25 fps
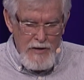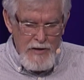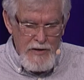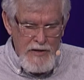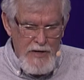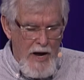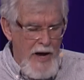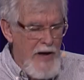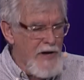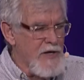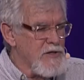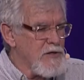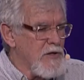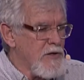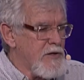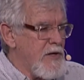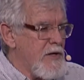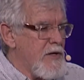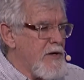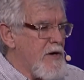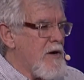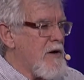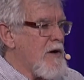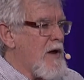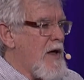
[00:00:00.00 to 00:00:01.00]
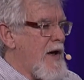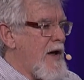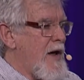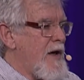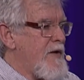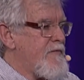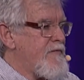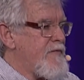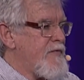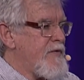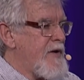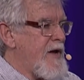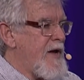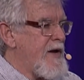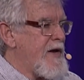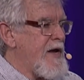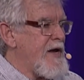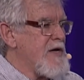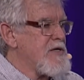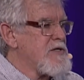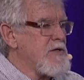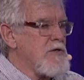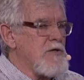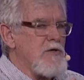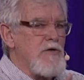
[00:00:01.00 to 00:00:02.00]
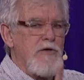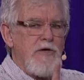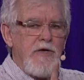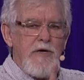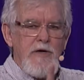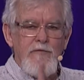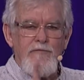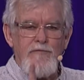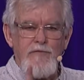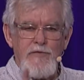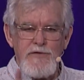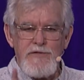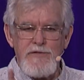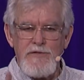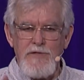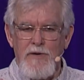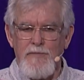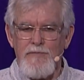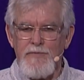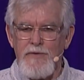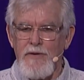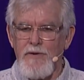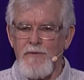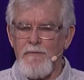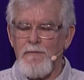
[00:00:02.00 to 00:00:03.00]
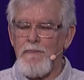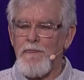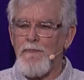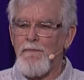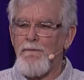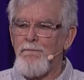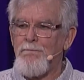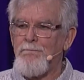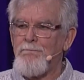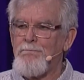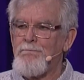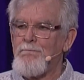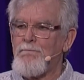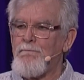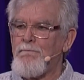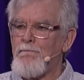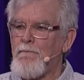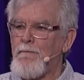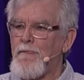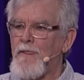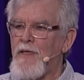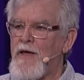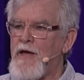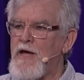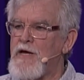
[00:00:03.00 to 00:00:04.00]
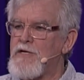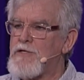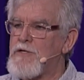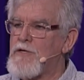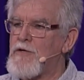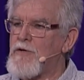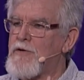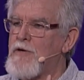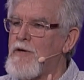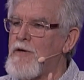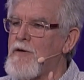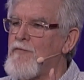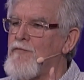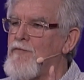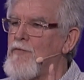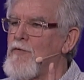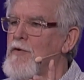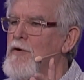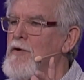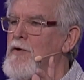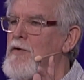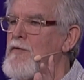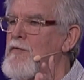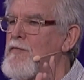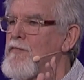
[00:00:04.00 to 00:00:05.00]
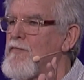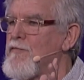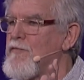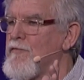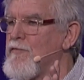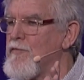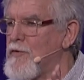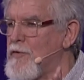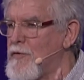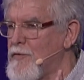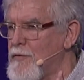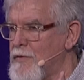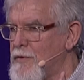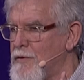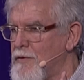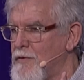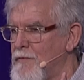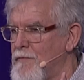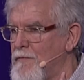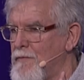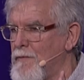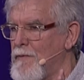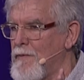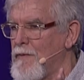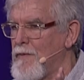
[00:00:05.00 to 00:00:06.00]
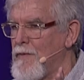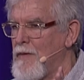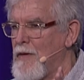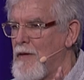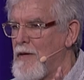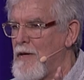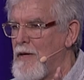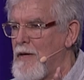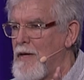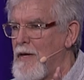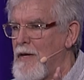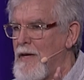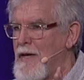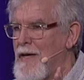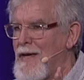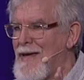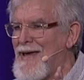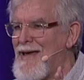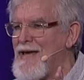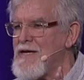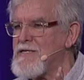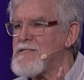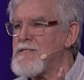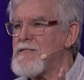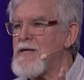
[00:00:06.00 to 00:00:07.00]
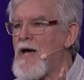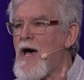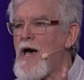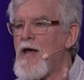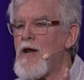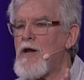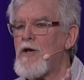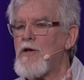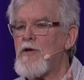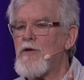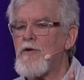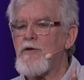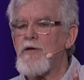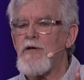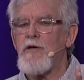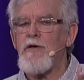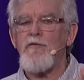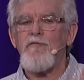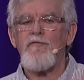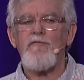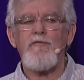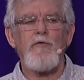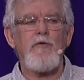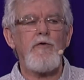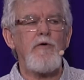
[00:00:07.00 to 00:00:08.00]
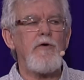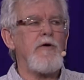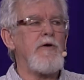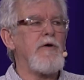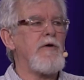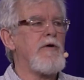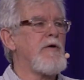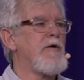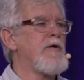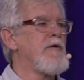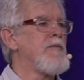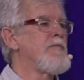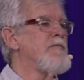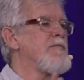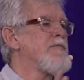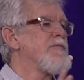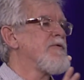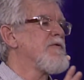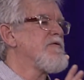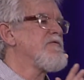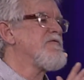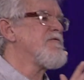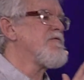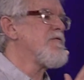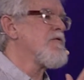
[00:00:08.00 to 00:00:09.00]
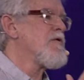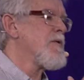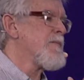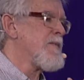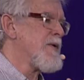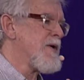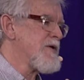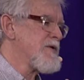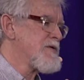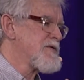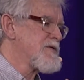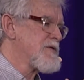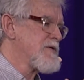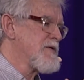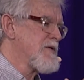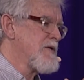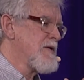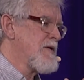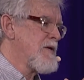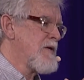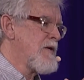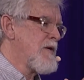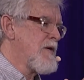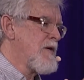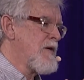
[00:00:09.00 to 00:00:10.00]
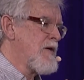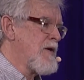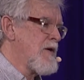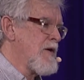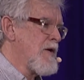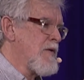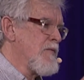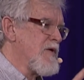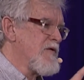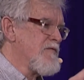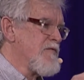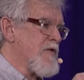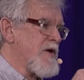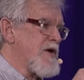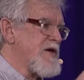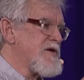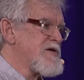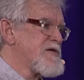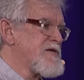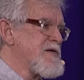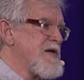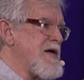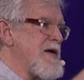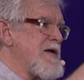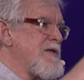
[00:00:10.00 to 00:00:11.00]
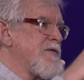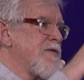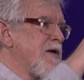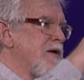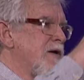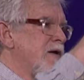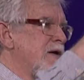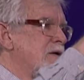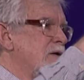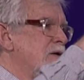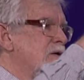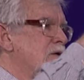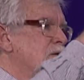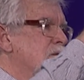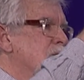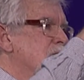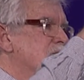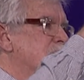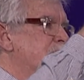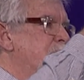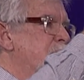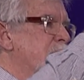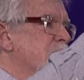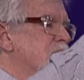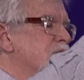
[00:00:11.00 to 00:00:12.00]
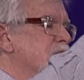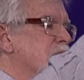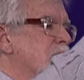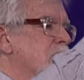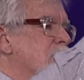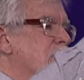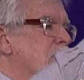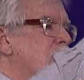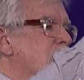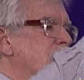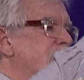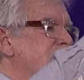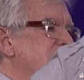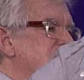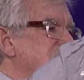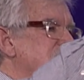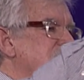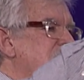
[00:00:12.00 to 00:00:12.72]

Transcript: God is looking at our life, and he's looking for something. He's looking for fruit. He's not looking for performance. We've already seen that spiritual growth is